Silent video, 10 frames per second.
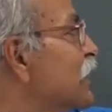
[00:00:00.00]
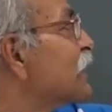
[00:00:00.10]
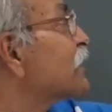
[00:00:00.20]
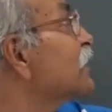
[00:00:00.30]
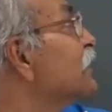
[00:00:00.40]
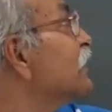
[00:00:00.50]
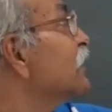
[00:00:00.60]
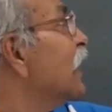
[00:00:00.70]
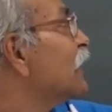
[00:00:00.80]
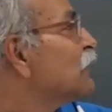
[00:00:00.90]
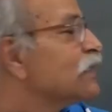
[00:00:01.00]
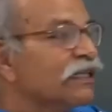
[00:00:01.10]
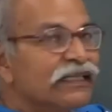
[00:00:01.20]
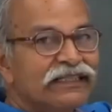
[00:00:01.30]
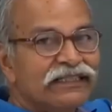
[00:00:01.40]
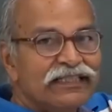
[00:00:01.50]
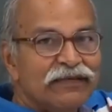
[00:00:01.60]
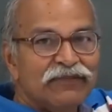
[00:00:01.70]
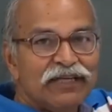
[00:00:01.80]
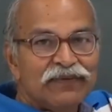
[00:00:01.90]
direction, and once again the
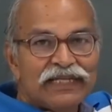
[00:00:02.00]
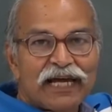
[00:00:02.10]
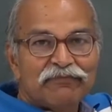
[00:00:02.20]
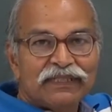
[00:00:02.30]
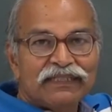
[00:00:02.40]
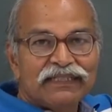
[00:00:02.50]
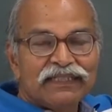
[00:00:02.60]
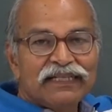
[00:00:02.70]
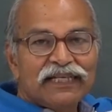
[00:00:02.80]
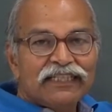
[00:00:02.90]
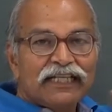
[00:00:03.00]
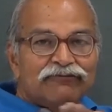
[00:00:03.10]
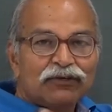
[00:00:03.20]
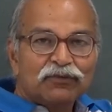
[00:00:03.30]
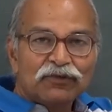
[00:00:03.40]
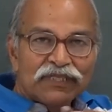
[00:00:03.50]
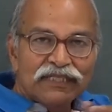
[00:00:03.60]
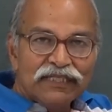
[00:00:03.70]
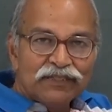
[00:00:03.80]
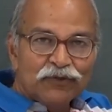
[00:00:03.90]
same thing will happen, and therefore motion
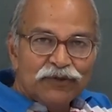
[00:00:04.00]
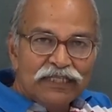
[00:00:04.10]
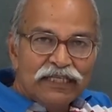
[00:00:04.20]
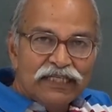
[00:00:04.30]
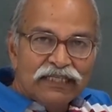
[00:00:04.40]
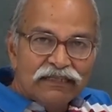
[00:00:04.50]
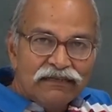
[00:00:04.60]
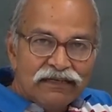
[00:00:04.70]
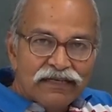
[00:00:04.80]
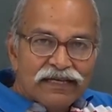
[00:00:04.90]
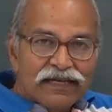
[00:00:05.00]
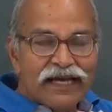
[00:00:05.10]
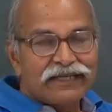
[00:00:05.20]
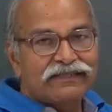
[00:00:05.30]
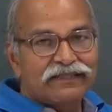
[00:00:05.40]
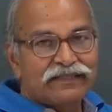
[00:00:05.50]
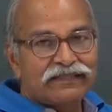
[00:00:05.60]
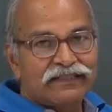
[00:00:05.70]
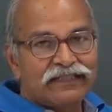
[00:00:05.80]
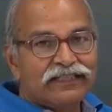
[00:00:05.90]
is only in the x
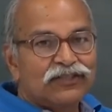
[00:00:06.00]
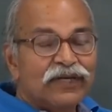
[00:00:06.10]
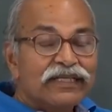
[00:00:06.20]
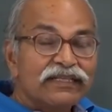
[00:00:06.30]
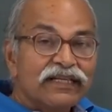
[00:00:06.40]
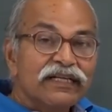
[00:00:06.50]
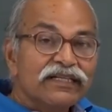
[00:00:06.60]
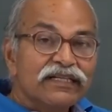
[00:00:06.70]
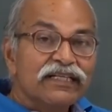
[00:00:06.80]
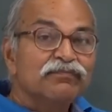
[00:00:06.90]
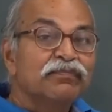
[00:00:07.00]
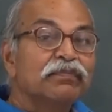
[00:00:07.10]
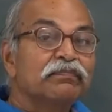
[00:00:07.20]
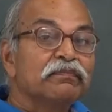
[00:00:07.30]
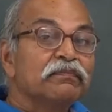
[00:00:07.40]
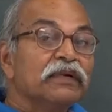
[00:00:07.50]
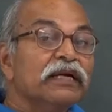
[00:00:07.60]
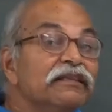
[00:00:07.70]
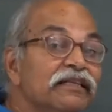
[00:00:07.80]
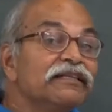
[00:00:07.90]
direction. So, acceleration is
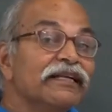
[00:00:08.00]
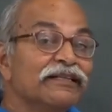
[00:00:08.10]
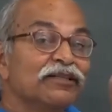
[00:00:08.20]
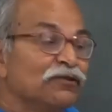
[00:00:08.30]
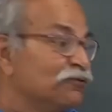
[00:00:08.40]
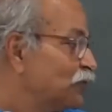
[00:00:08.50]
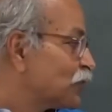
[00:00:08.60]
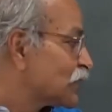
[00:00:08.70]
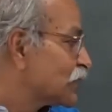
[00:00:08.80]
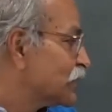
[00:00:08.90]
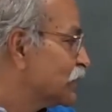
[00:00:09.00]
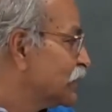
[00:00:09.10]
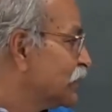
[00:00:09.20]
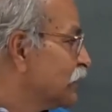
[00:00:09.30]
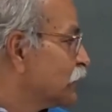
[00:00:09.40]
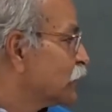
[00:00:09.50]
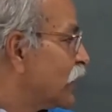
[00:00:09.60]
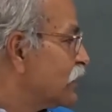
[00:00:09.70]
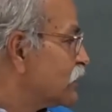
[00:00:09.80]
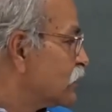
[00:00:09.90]
in the direction of force. So,
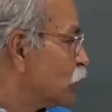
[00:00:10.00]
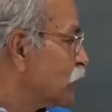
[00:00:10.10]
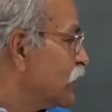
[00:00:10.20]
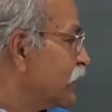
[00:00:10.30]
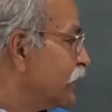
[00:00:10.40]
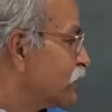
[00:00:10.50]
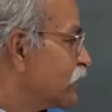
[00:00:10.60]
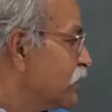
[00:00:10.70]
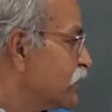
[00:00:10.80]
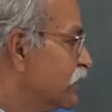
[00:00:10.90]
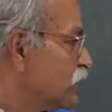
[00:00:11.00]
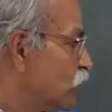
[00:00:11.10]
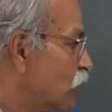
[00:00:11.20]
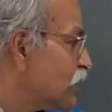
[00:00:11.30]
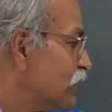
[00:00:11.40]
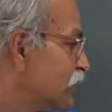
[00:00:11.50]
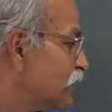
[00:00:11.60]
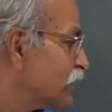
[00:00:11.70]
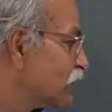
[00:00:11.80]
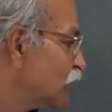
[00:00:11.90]
I wrote here acceleration is not in the
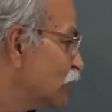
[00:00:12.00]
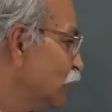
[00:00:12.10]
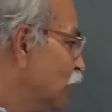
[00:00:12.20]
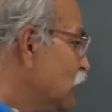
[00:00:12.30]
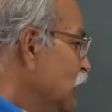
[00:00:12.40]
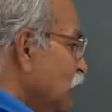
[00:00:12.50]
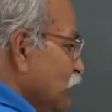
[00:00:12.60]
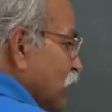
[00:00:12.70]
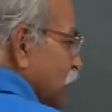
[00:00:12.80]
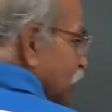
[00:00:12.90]
direction of force, but